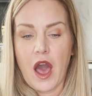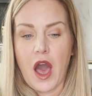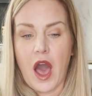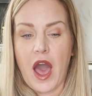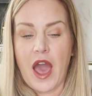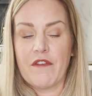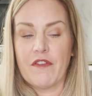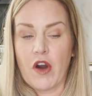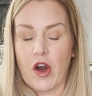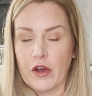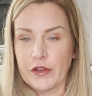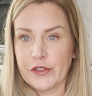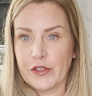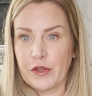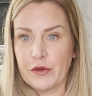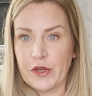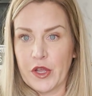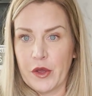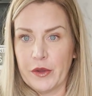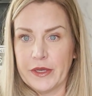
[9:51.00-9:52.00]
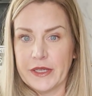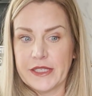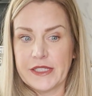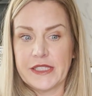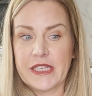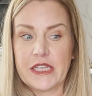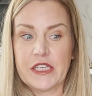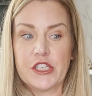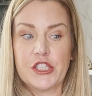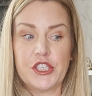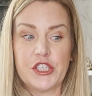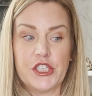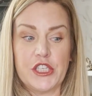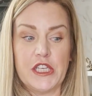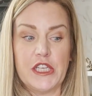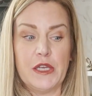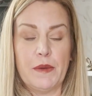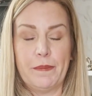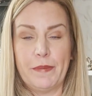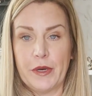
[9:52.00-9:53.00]
I've also noticed that
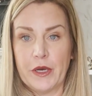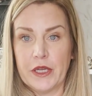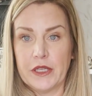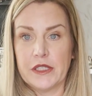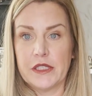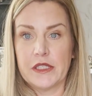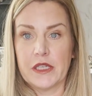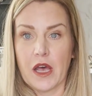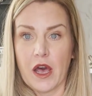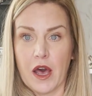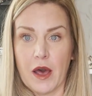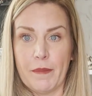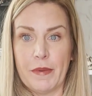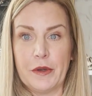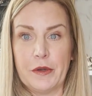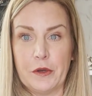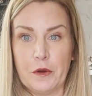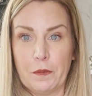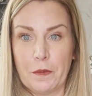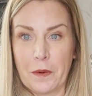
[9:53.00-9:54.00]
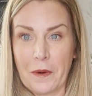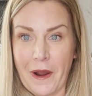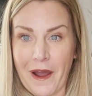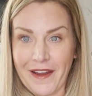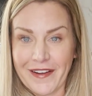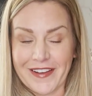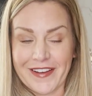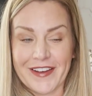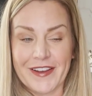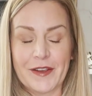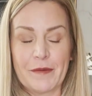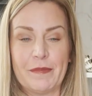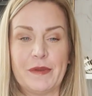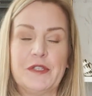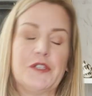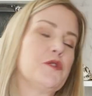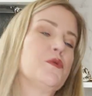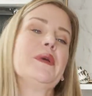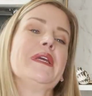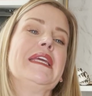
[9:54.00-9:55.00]
she puts up new product
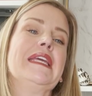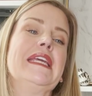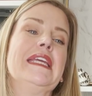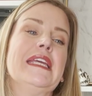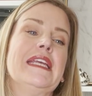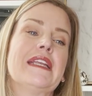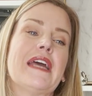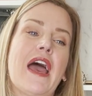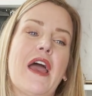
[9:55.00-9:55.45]
between,